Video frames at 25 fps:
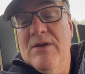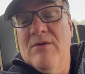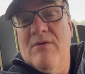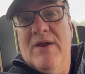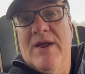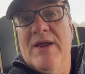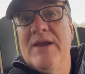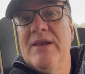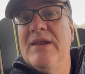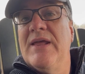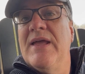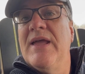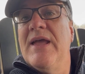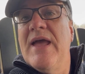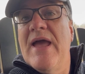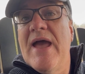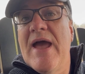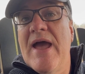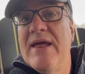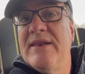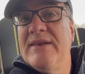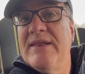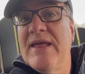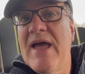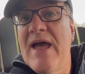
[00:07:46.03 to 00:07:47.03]
right?
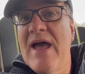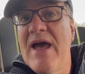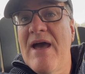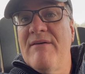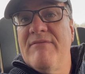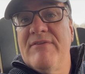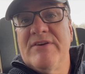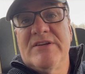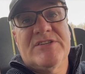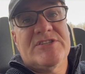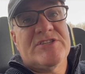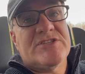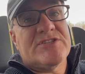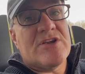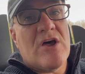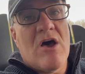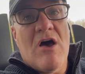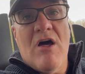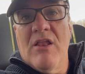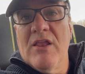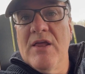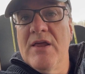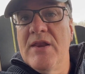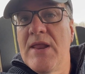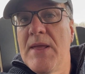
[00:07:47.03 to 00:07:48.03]
Had to have a
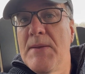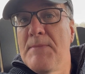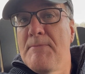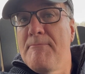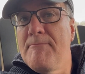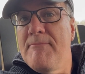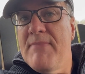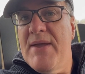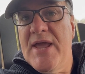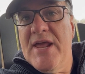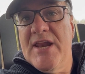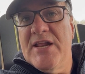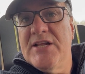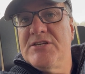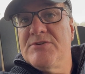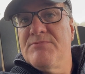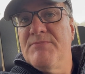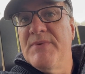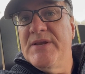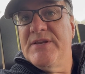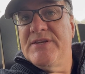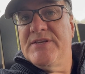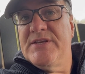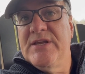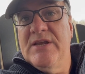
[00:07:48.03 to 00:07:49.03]
solid
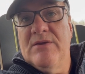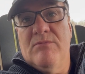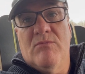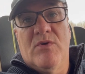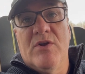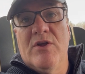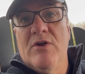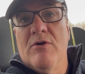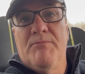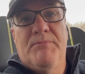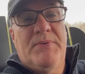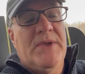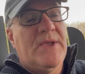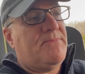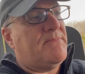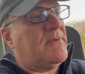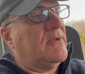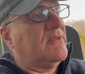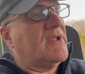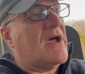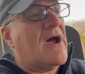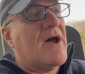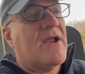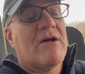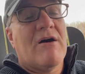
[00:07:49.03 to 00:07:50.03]
management team, real
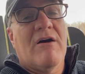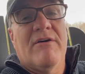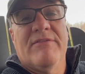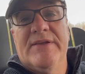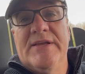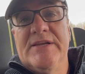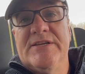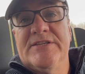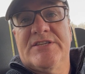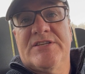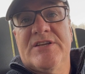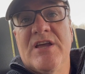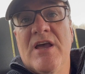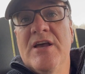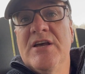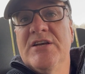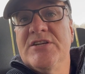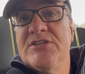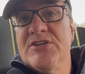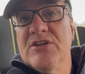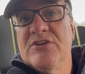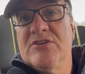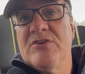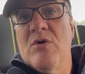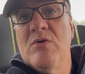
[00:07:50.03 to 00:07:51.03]
people, not all these
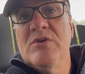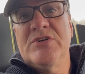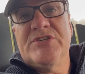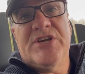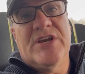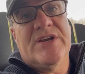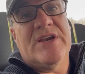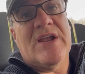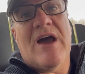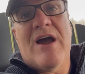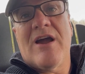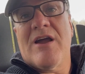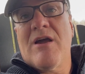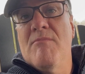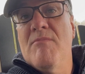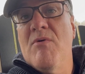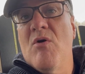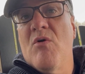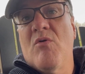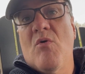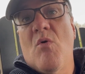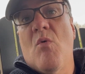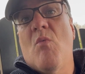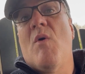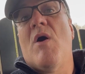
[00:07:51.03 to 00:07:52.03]
Satoshi
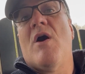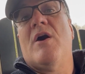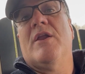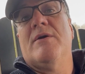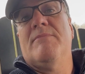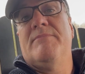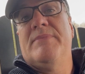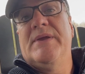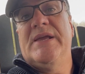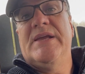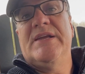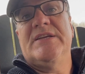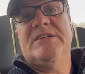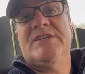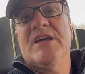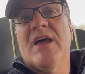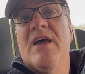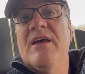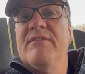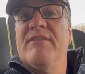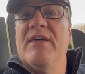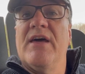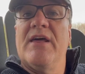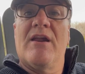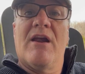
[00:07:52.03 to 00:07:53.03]
Nakamoto wannabes
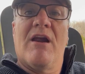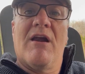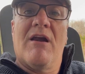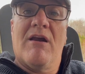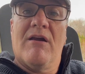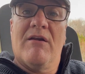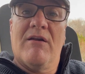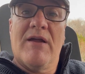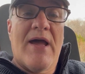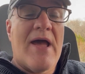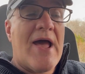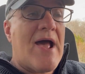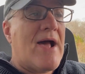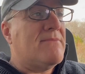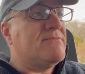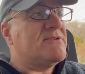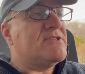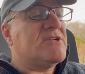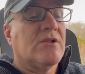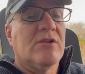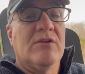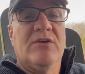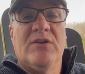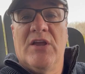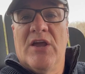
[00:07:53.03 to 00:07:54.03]
that are
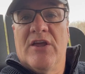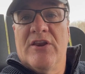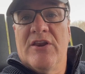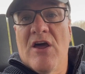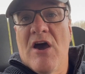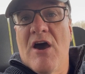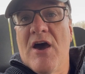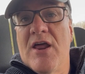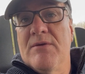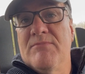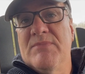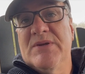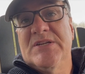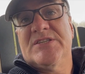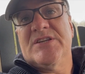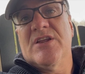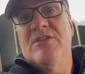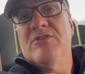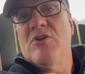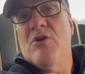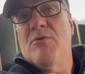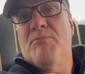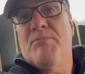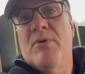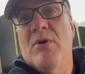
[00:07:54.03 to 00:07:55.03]
absolutely anonymous
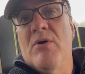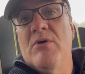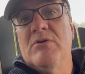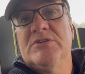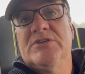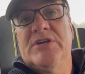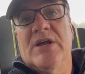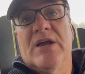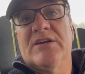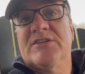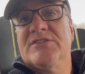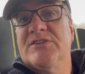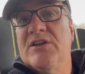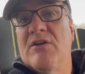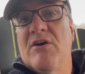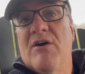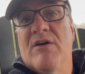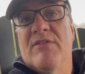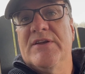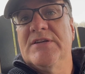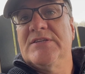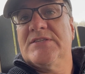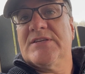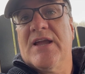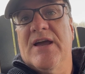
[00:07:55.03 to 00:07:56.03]
in their projects and
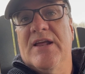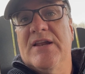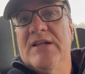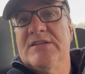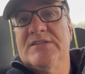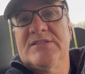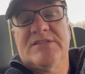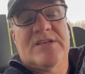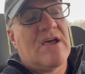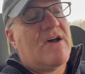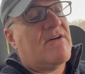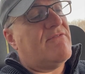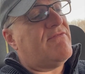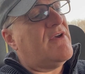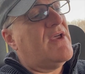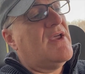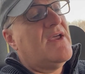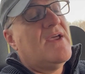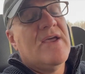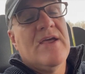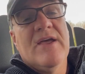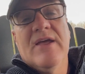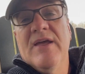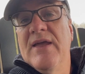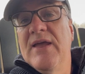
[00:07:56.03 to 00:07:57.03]
all this kind of stuff.
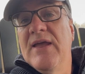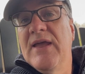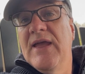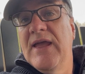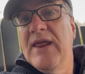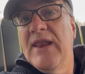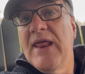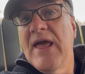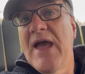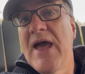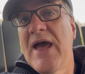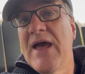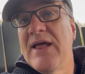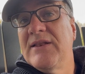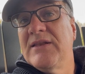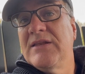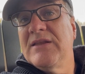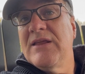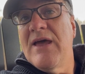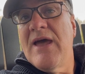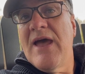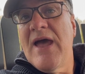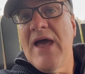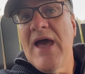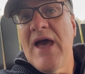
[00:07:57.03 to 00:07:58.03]
It had
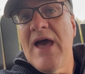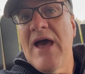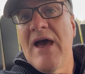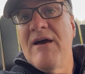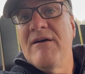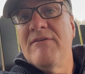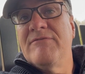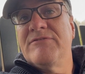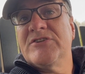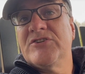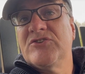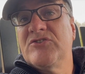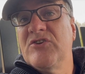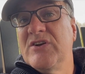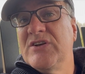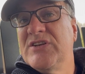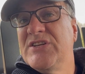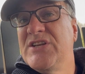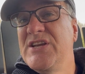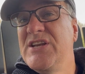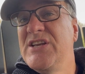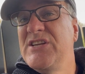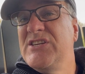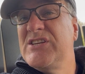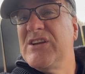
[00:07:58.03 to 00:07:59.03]
to have
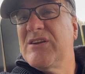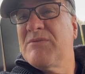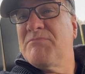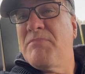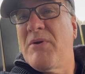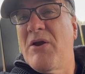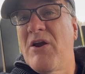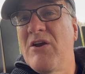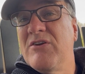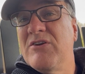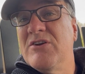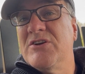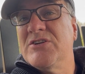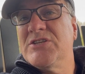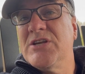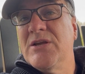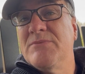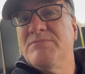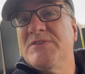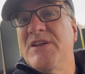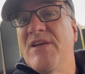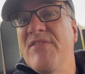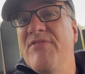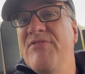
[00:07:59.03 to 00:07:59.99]
strategic partnerships.